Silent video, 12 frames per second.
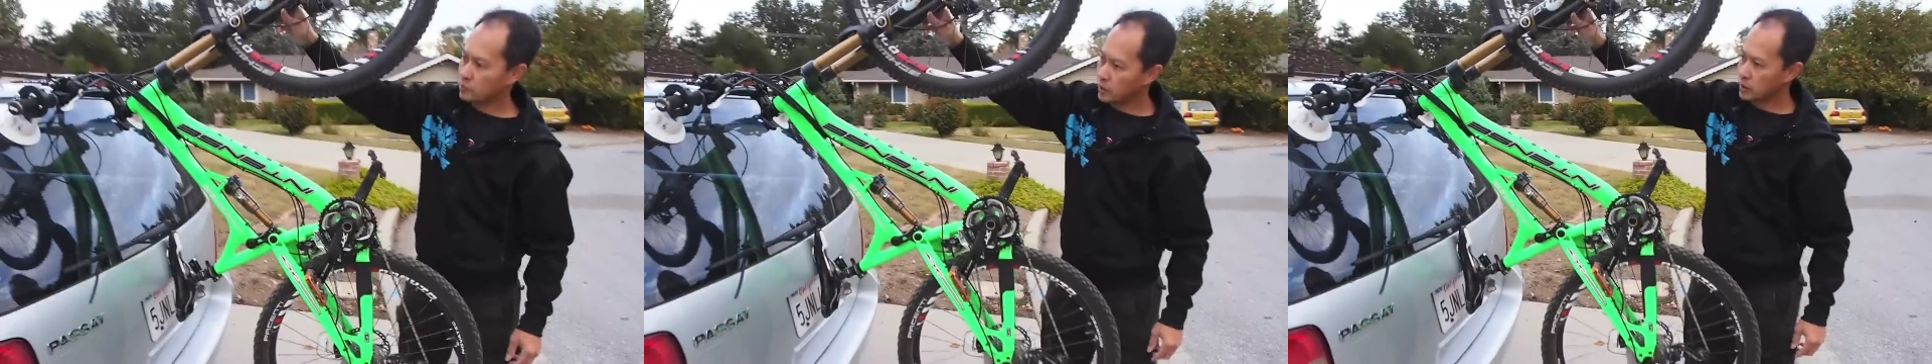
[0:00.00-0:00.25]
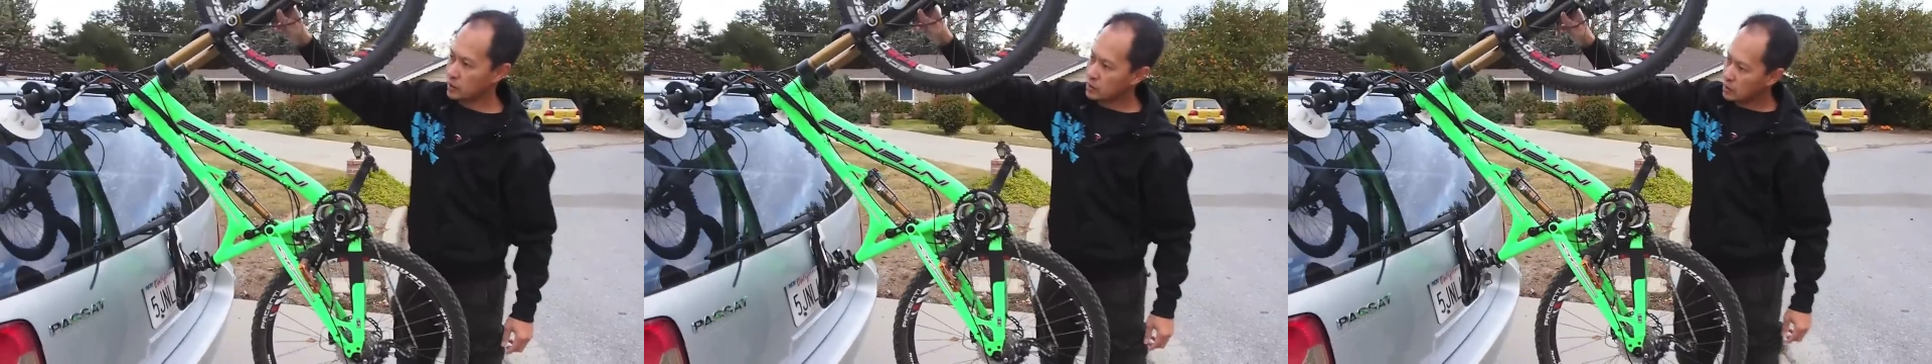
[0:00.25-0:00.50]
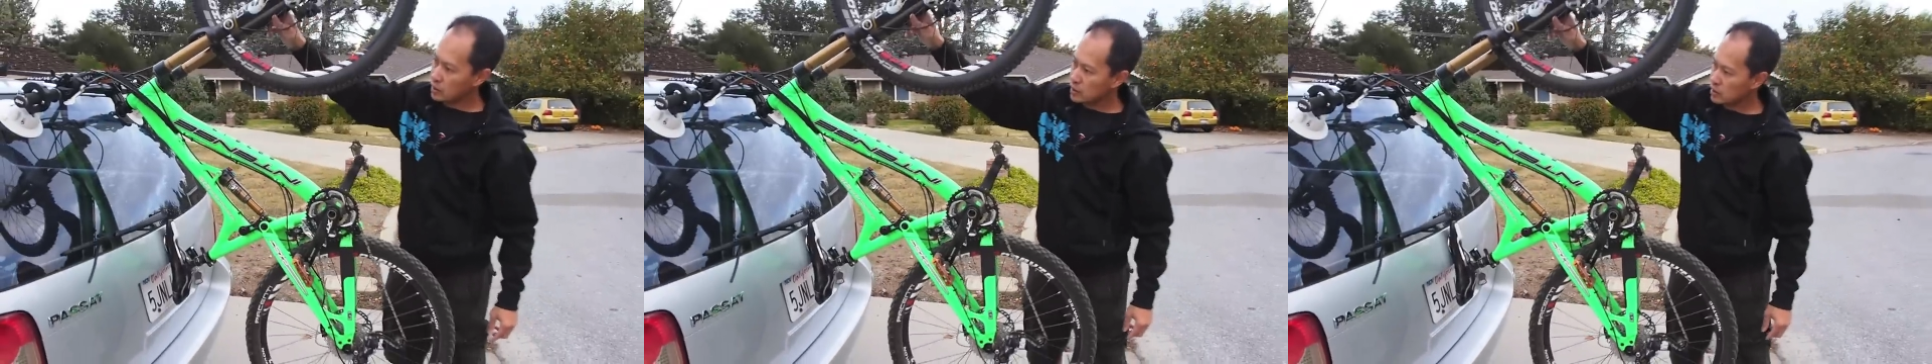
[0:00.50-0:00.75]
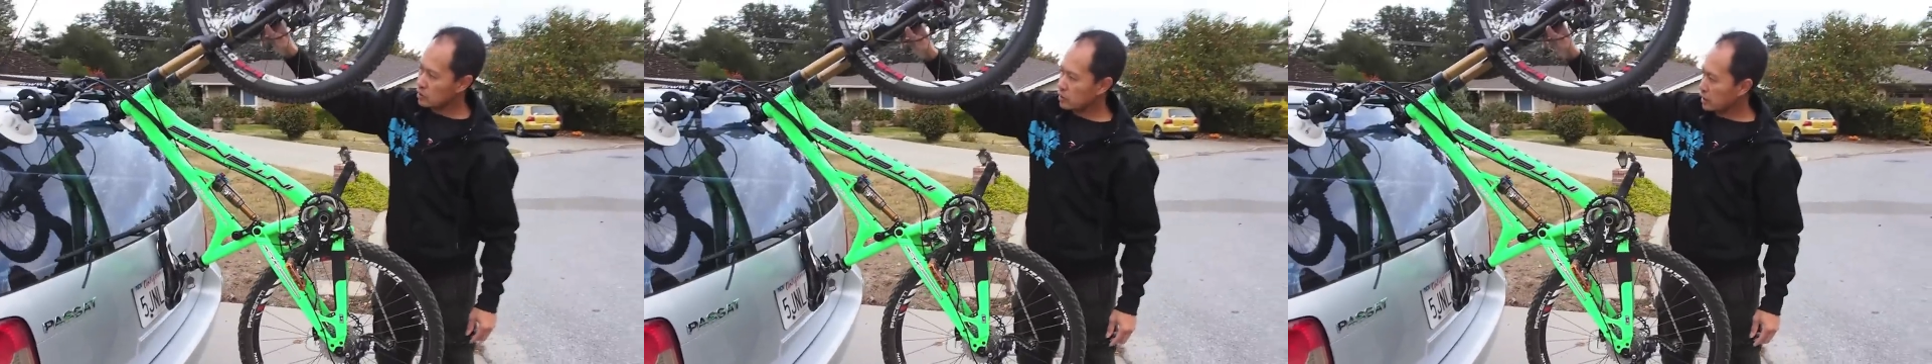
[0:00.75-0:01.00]
but
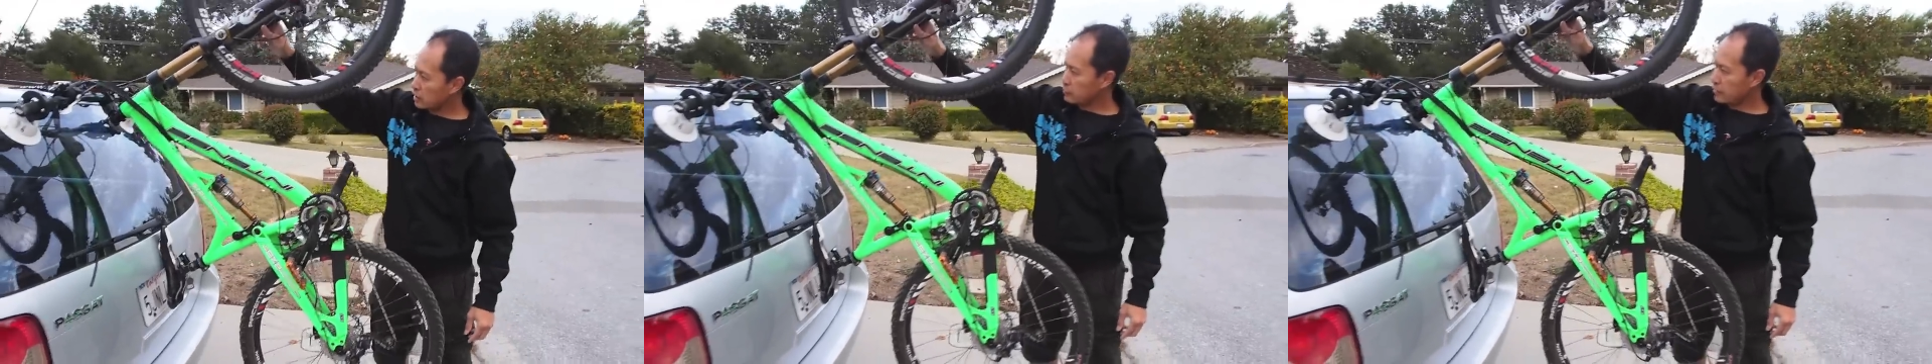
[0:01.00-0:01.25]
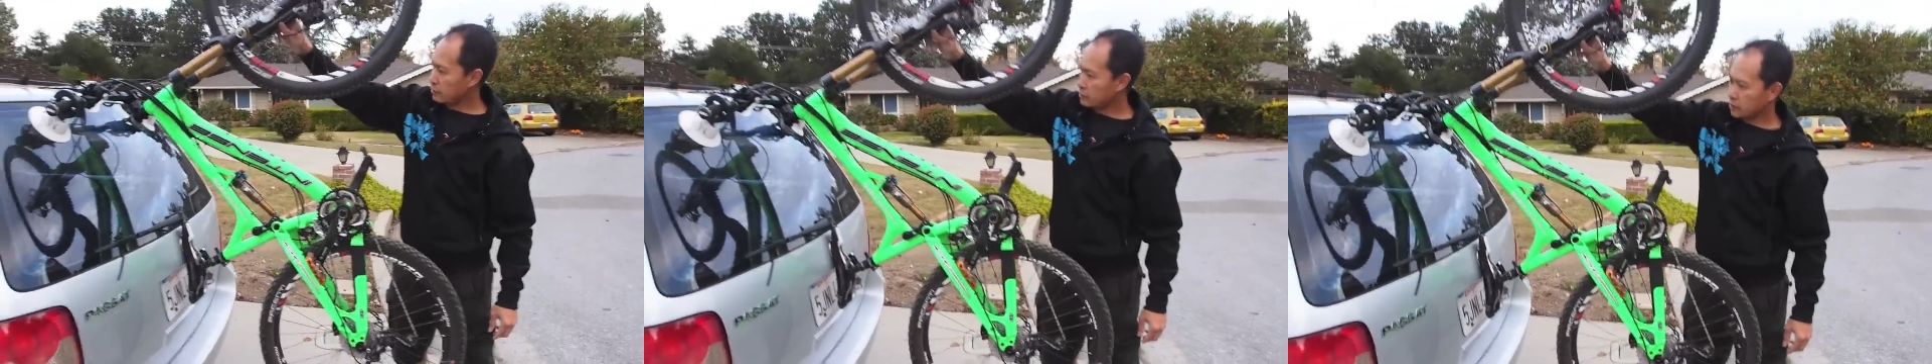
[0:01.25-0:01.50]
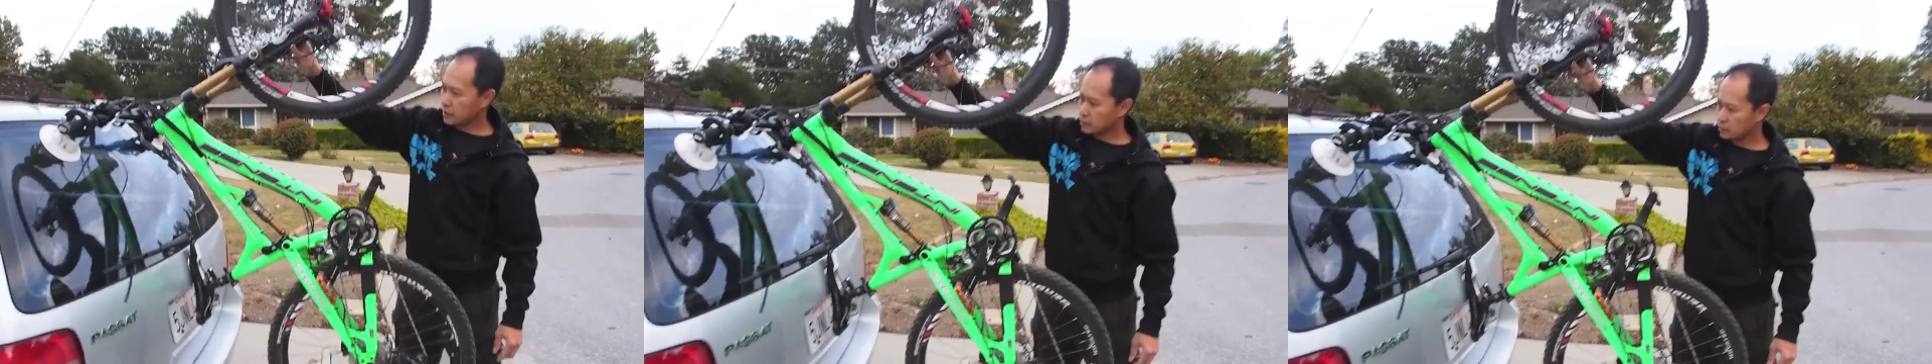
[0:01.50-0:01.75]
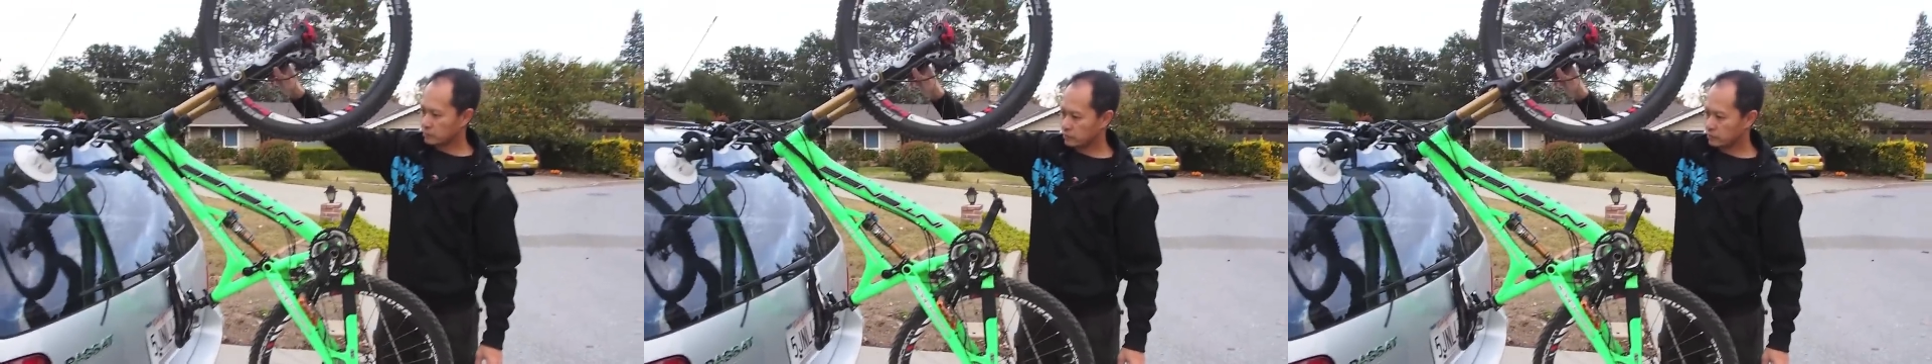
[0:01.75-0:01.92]
just to get the feel for it.